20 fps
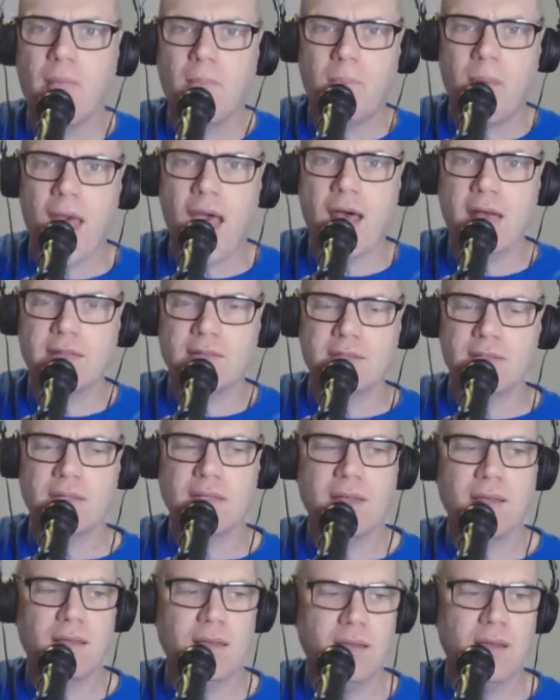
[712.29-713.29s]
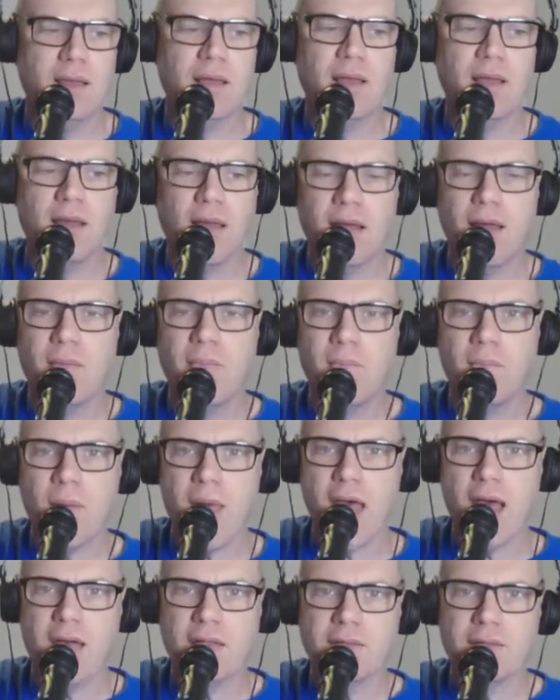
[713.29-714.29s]
bounce, bounce,
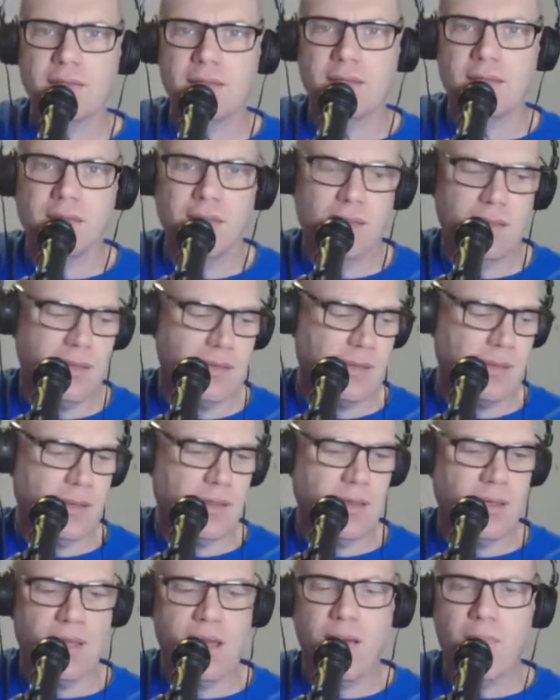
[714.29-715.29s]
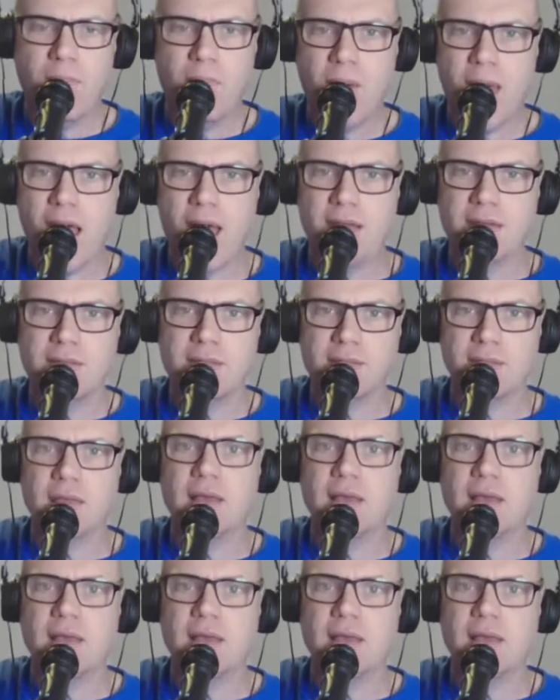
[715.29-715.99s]
bounce, bounce,